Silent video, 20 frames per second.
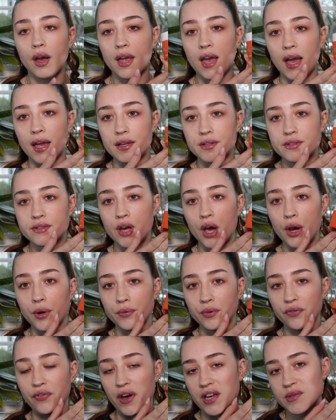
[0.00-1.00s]
Okay, so
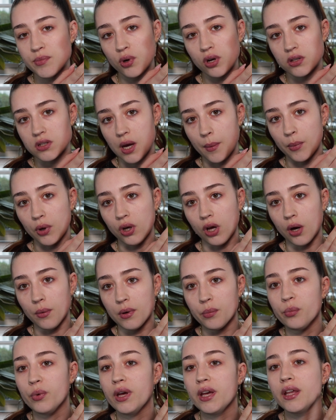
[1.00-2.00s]
the first product I'm going to go
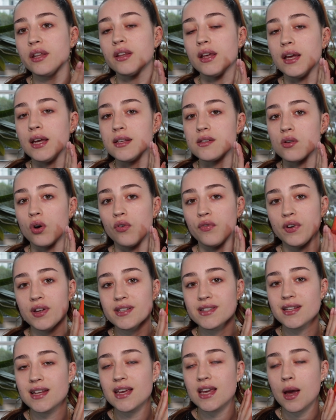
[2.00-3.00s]
in with is
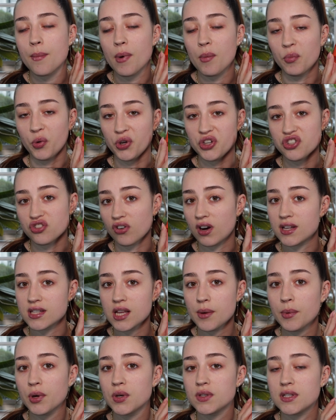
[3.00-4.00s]
obviously my
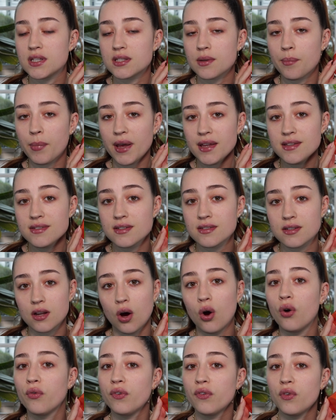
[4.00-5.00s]
moisturizer, because it's best to
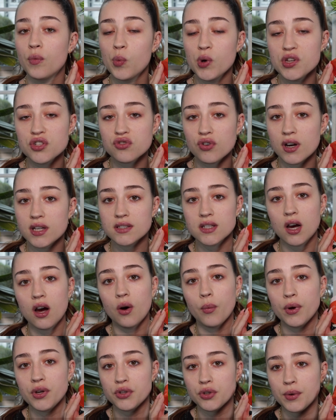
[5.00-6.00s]
start off with your moisturizer
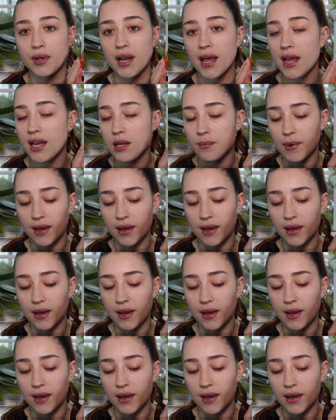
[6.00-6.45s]
when doing any